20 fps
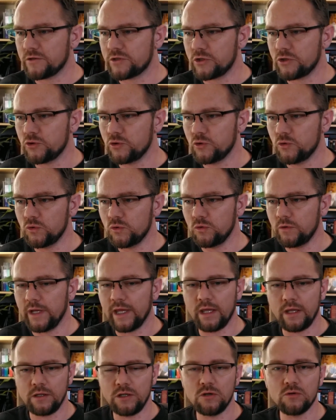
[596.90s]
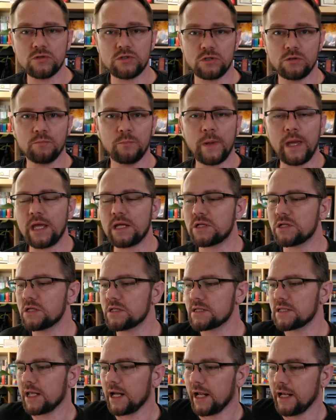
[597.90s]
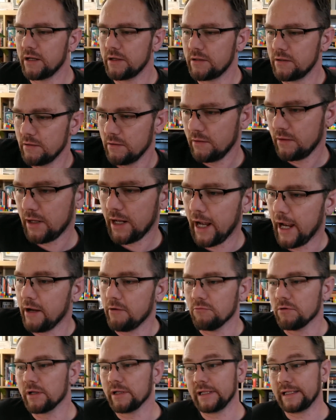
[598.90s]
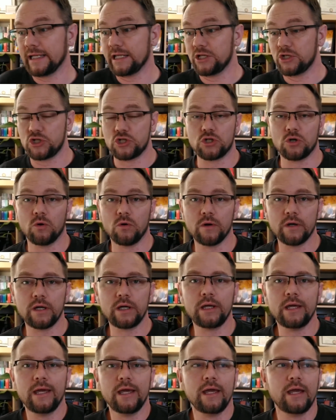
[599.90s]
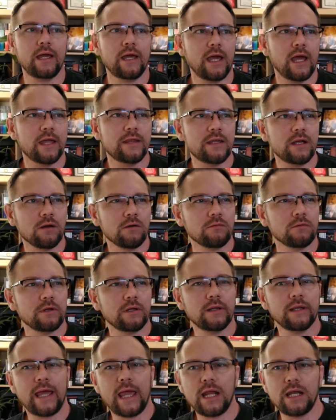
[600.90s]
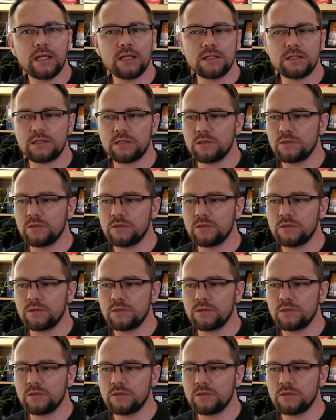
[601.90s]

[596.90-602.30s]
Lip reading: 2 YouTube pages that I really enjoy and they're related